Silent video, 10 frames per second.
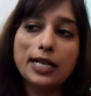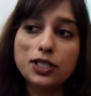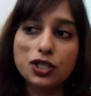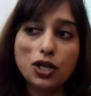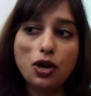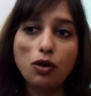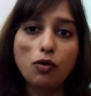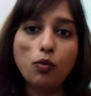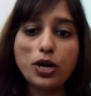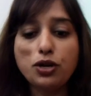And so
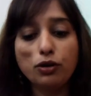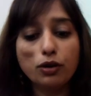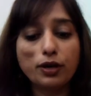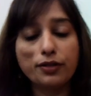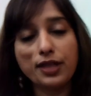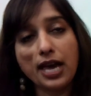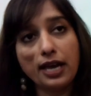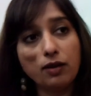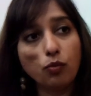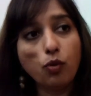when you look at
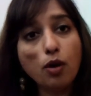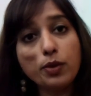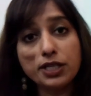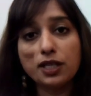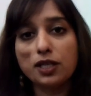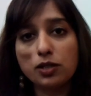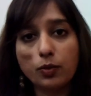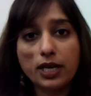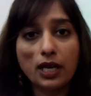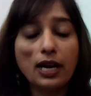that, what we did is
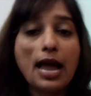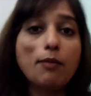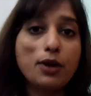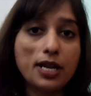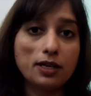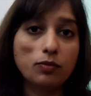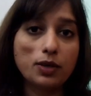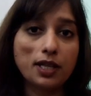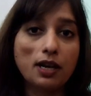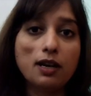we collaborated
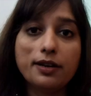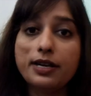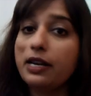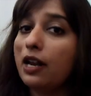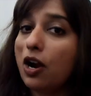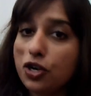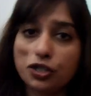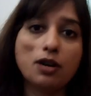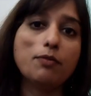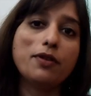with a
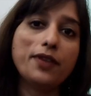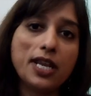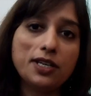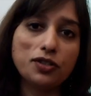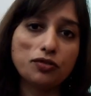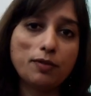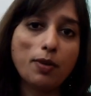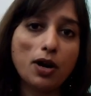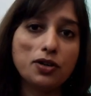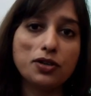large number of industry
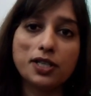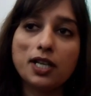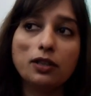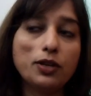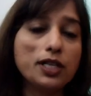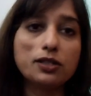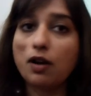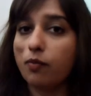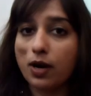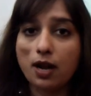partners, including
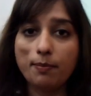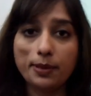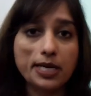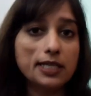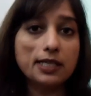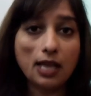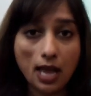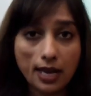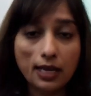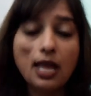software companies
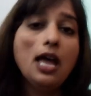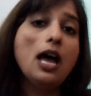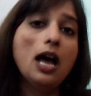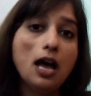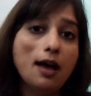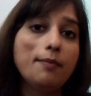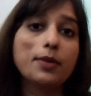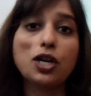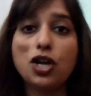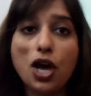like
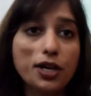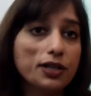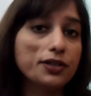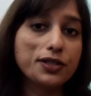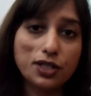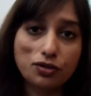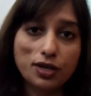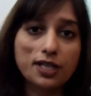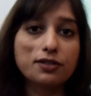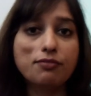Canonical,
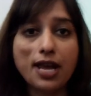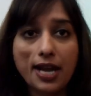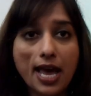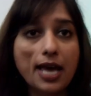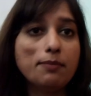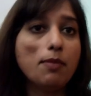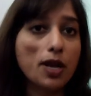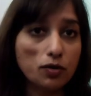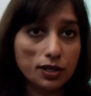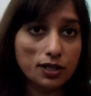Citrix, Red Hat,
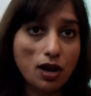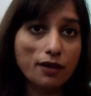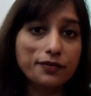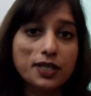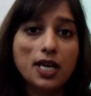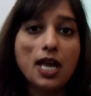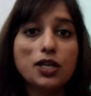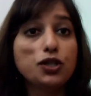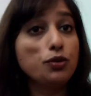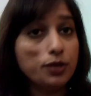Microsoft,
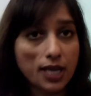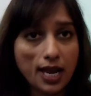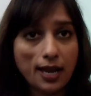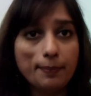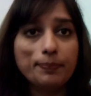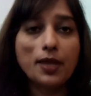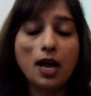SUSE,